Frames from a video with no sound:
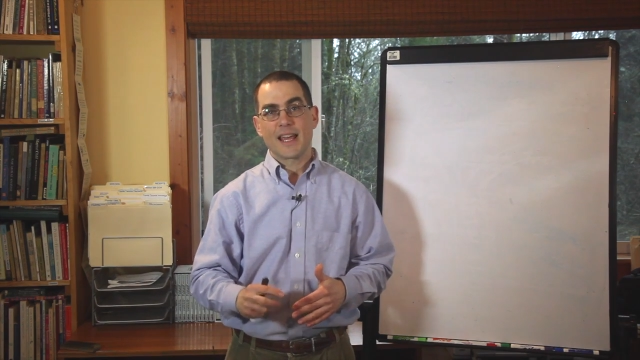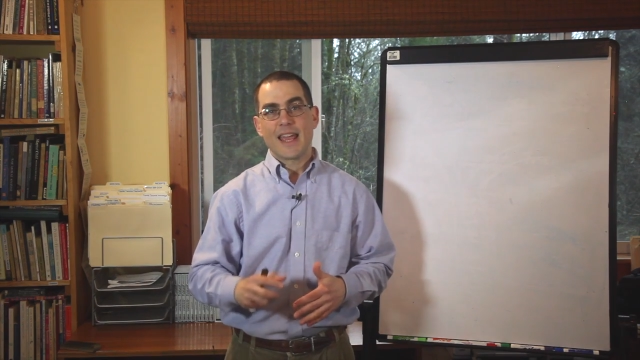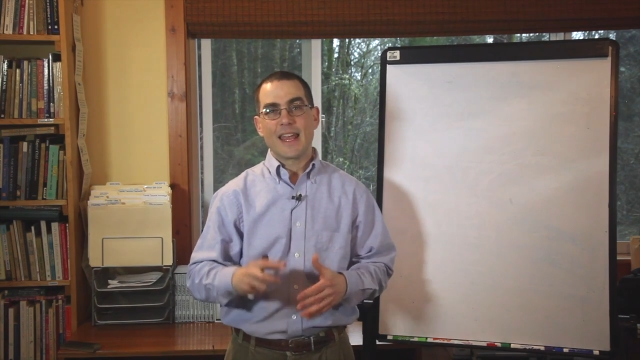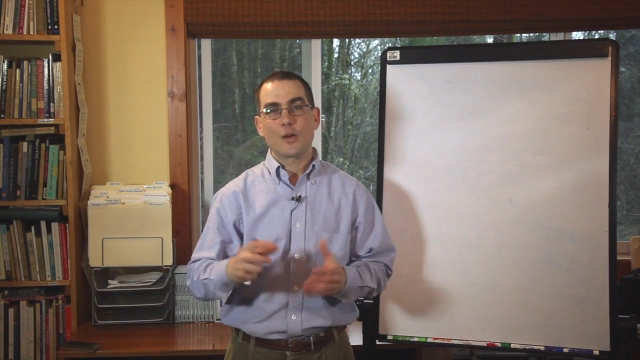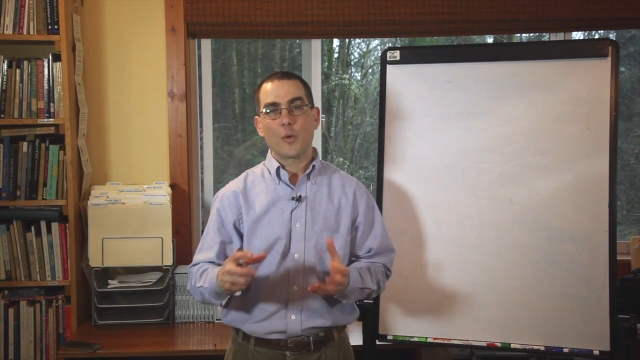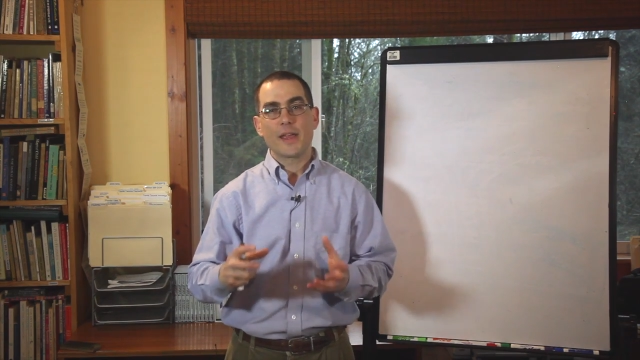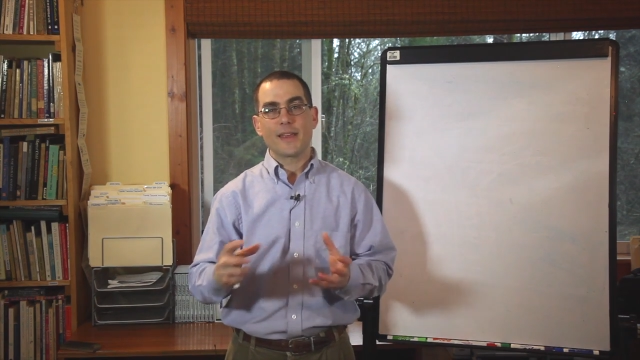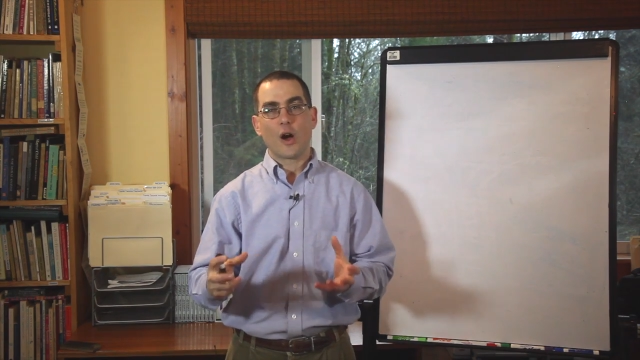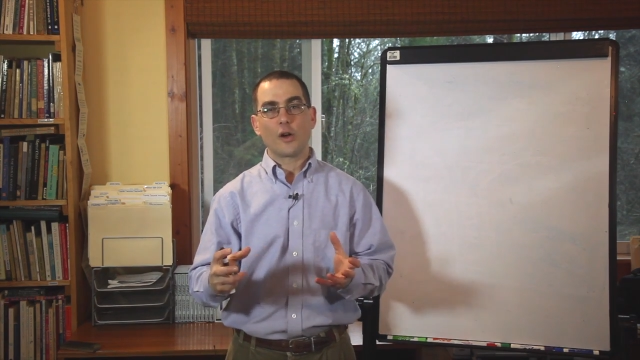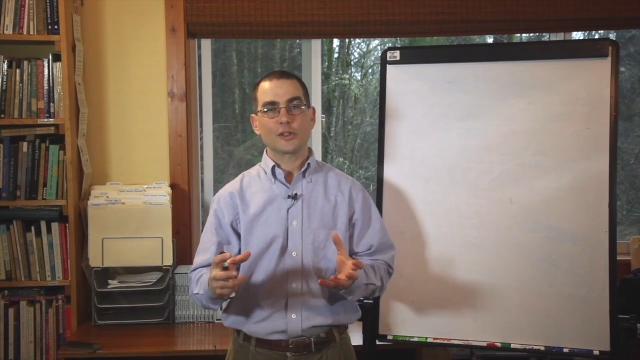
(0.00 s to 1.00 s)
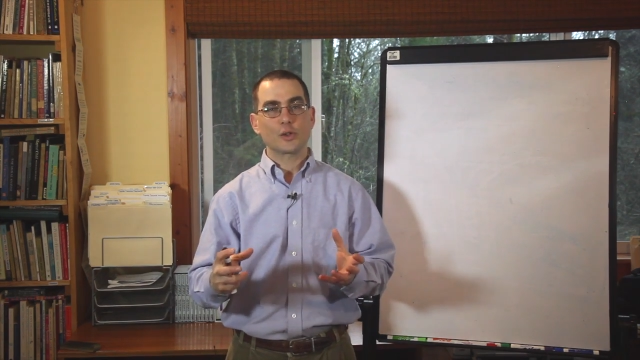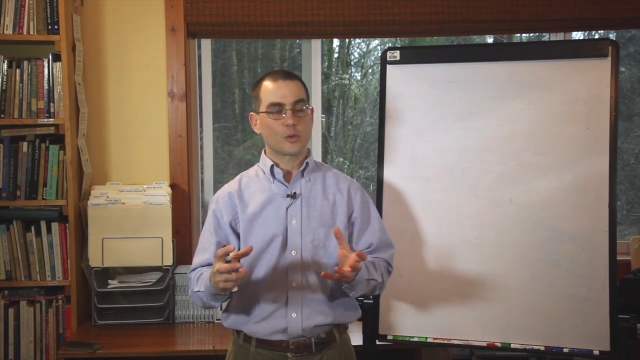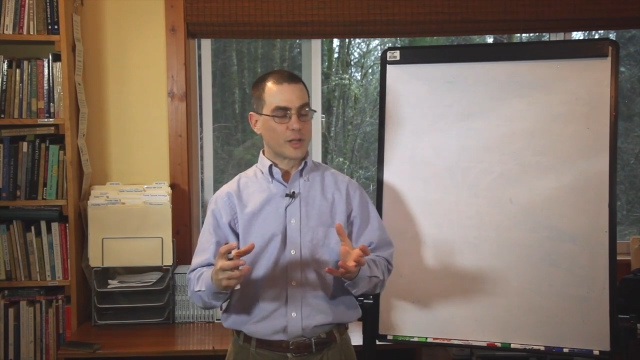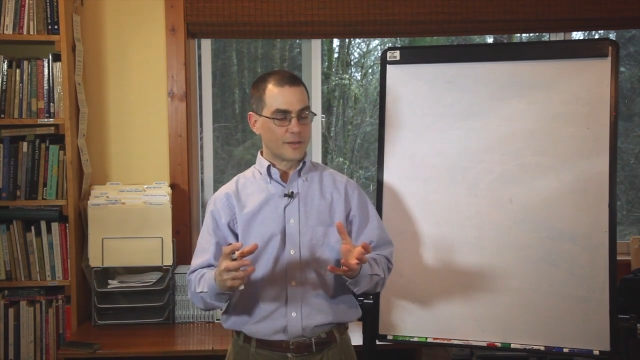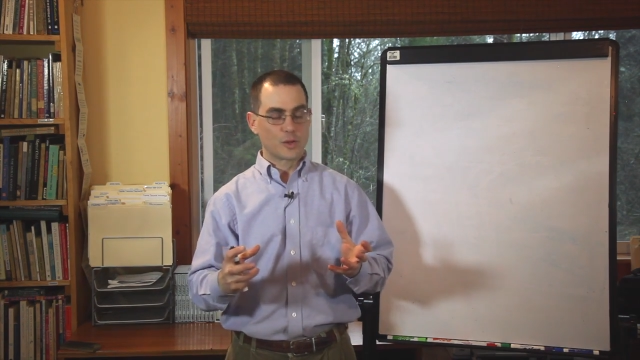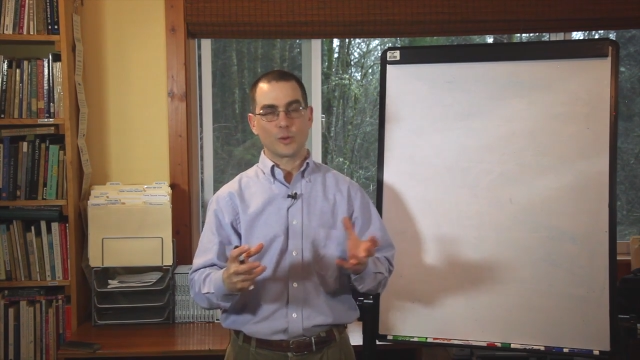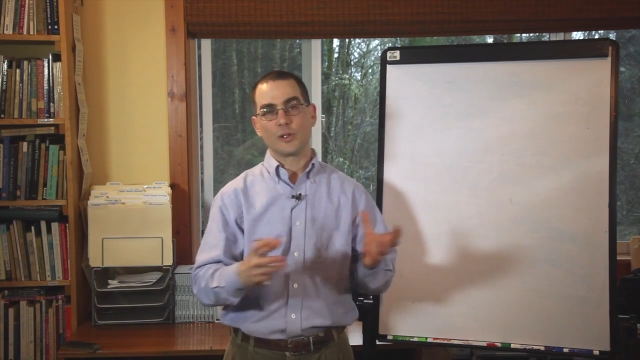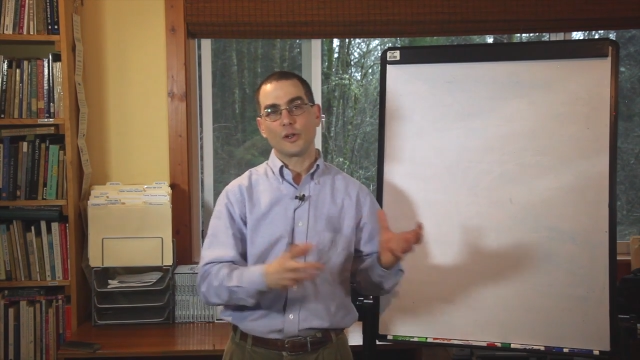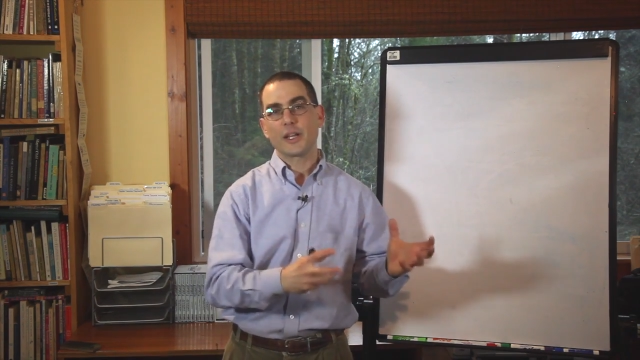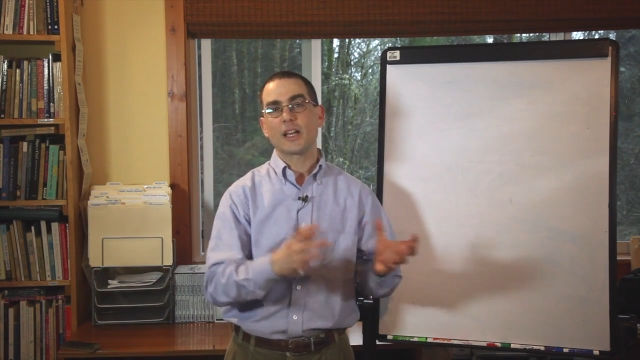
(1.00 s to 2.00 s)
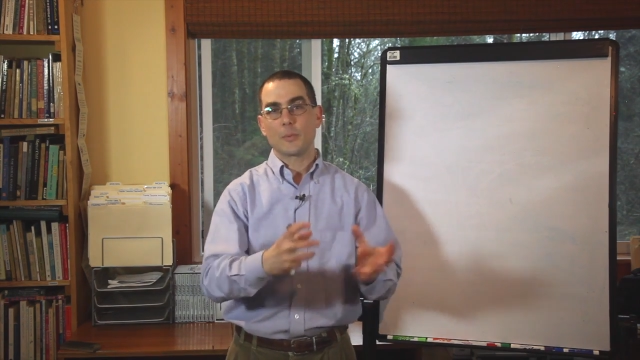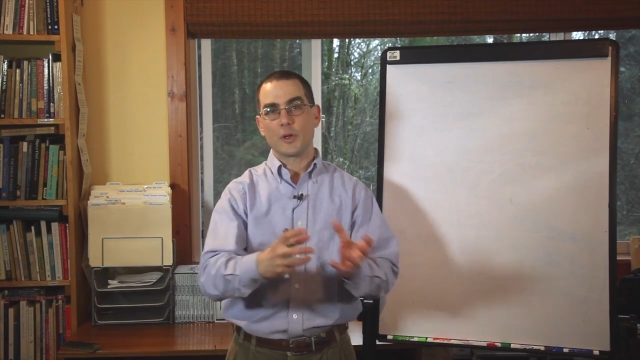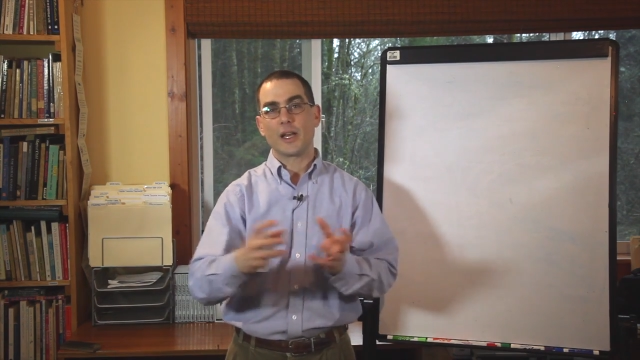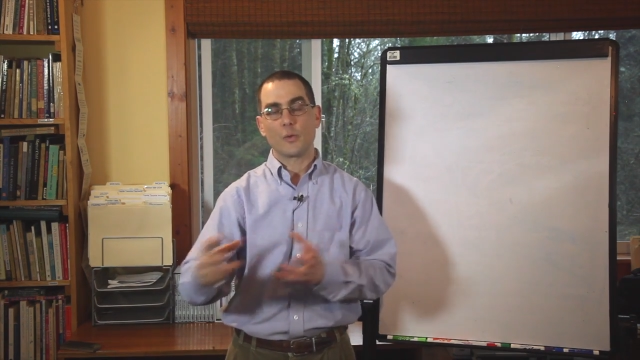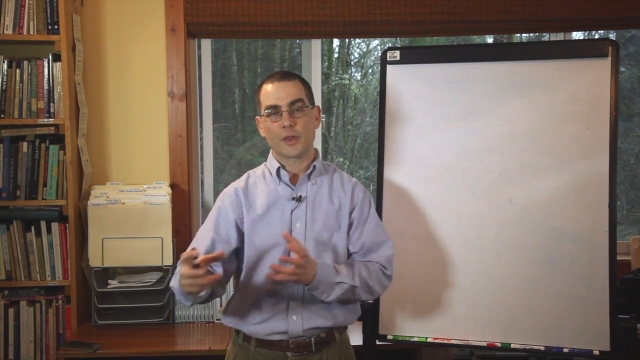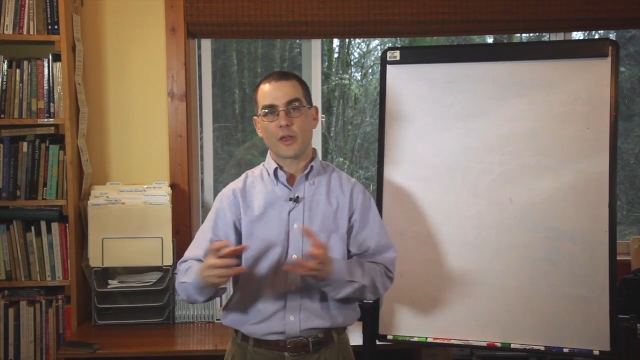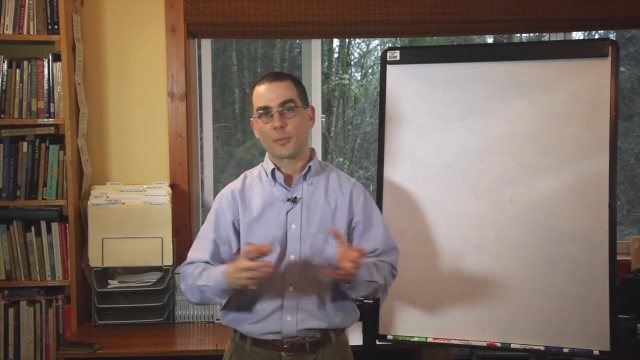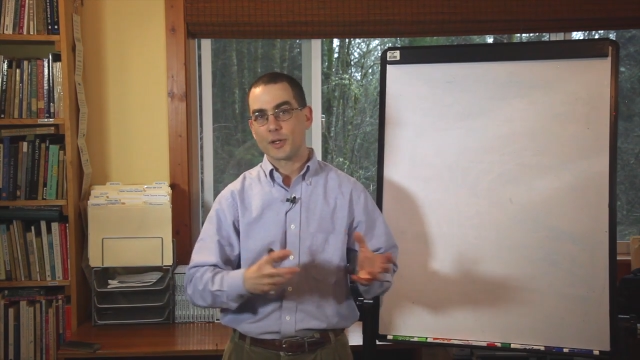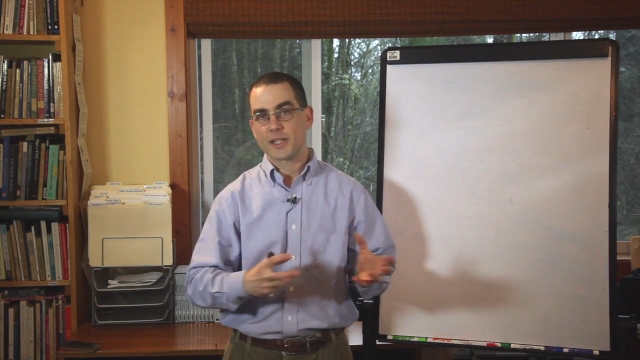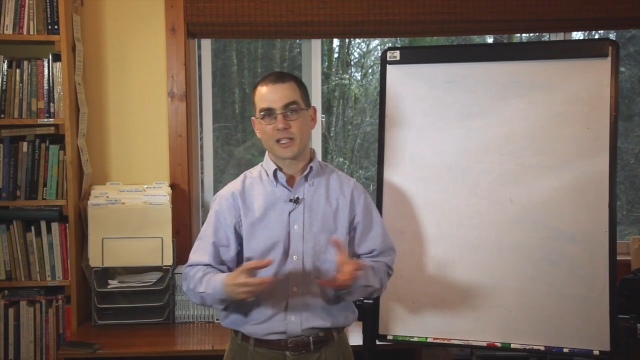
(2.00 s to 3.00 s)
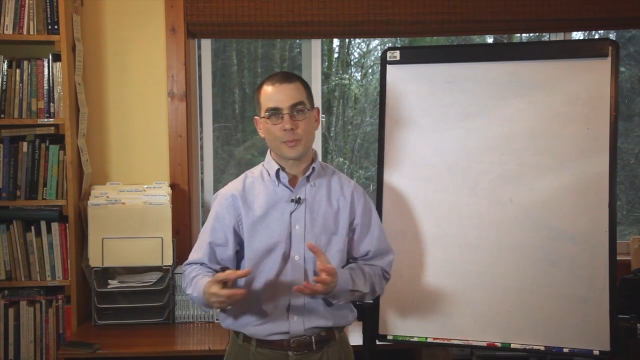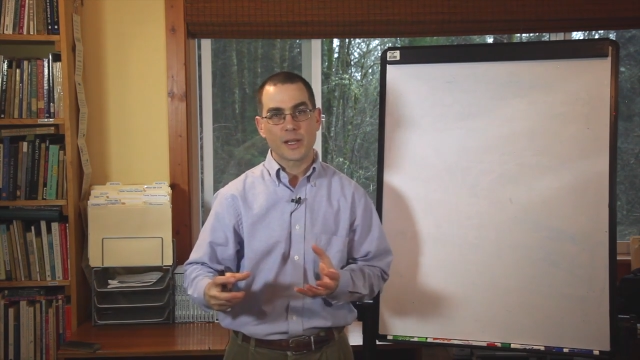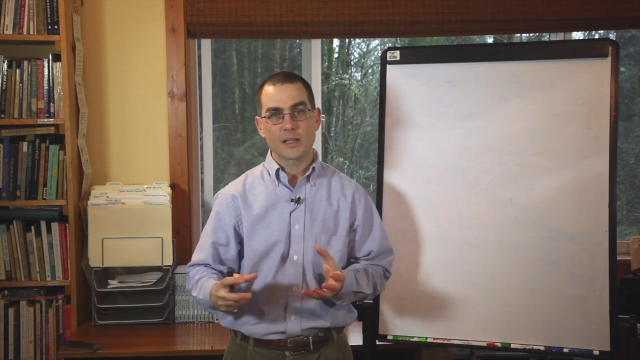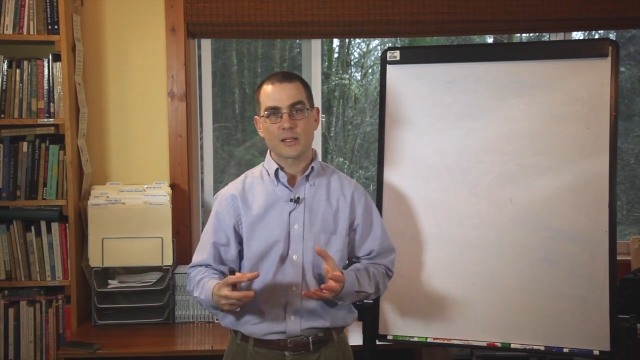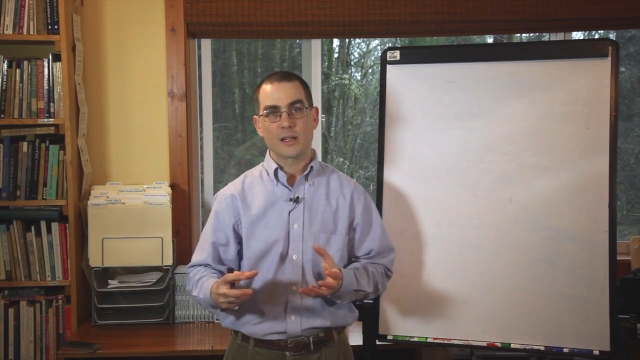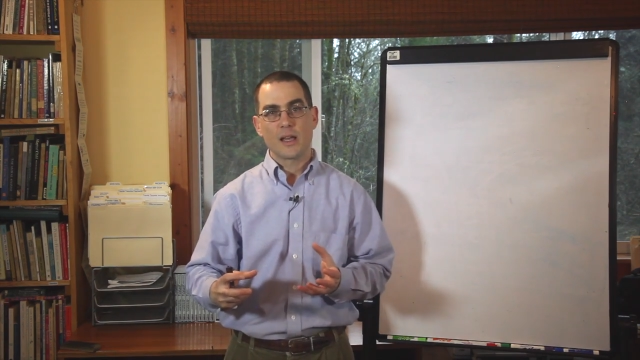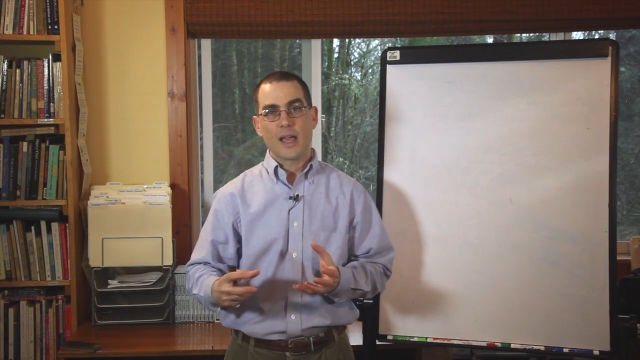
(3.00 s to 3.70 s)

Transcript: in a way that also gives you a learning community with other participants